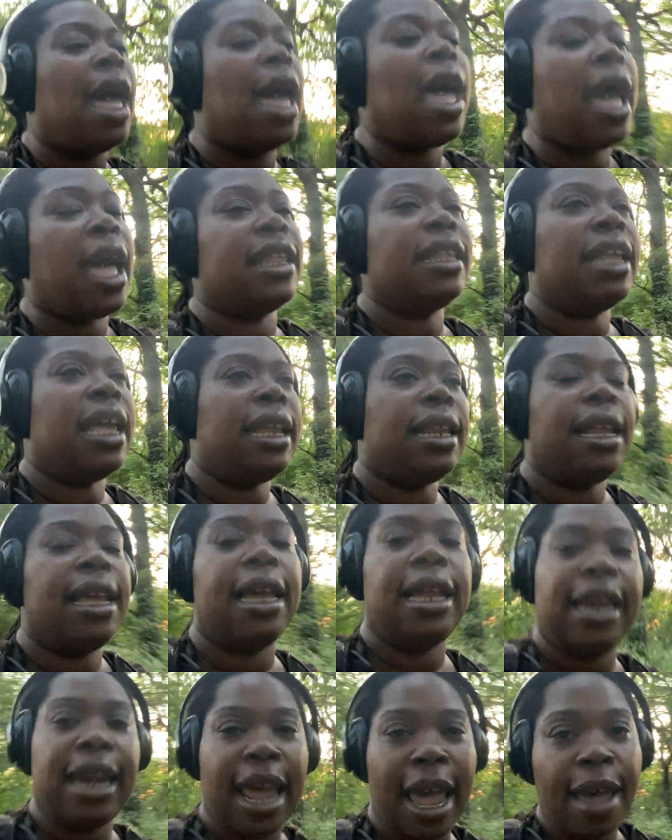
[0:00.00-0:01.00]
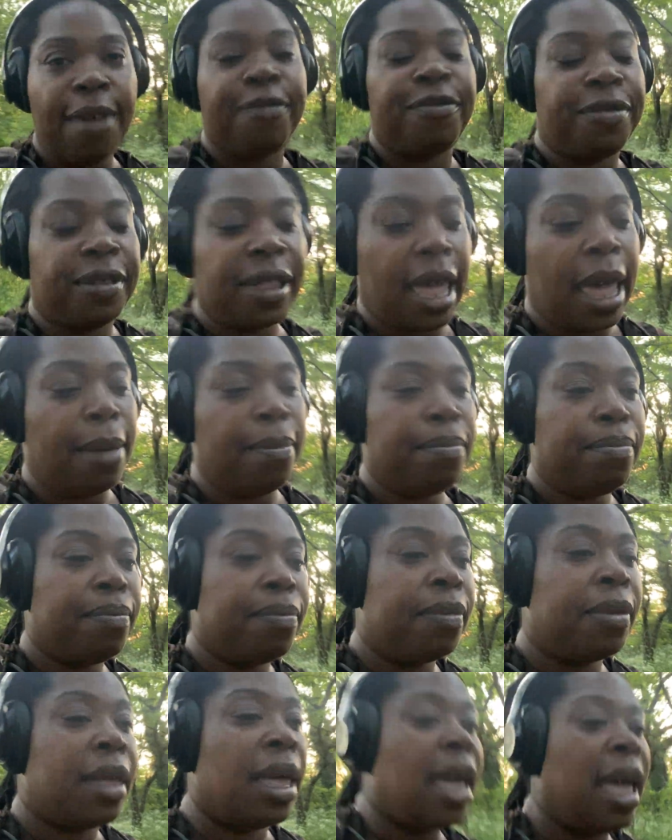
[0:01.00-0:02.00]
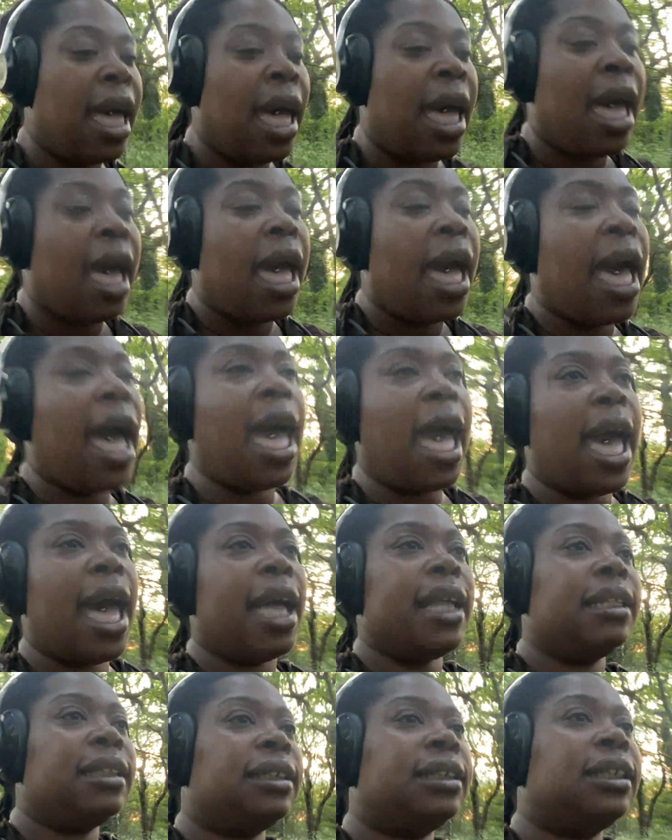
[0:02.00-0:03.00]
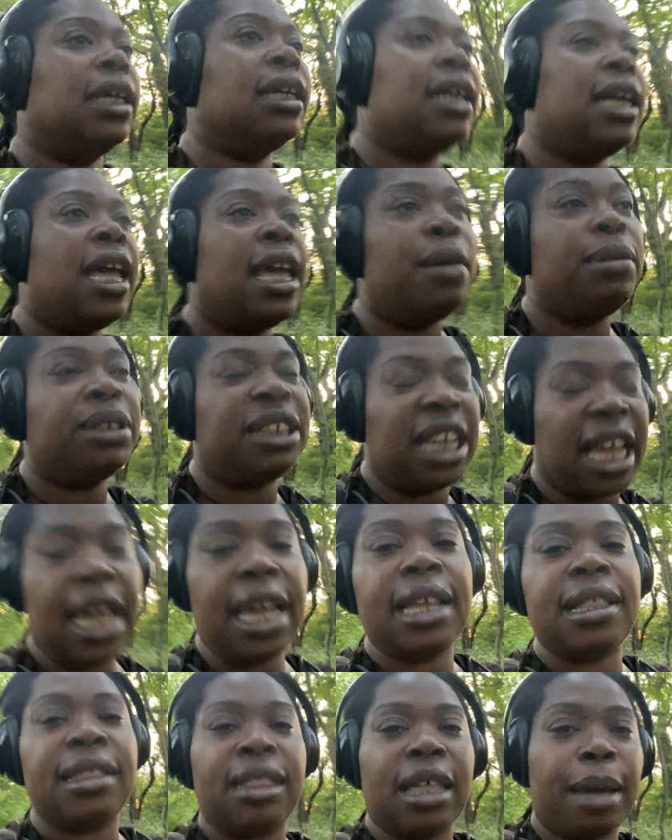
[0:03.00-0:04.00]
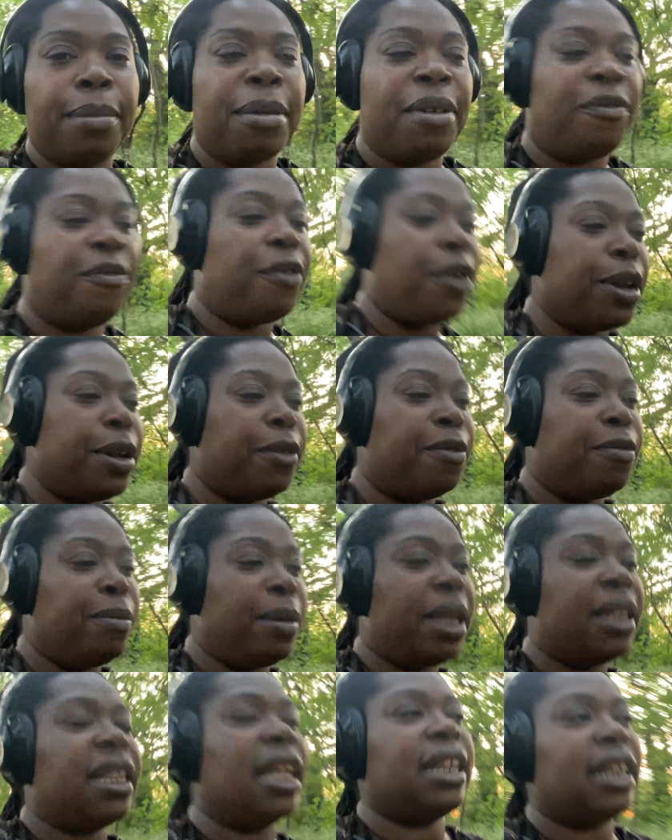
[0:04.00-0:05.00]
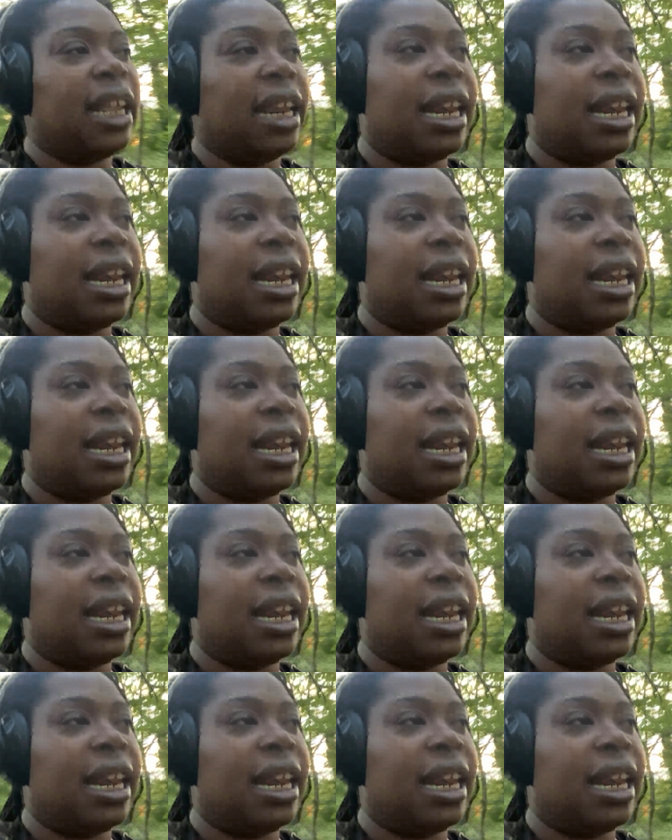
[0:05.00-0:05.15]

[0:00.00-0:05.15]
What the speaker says: And then he left them and he was eating them in front of me and then he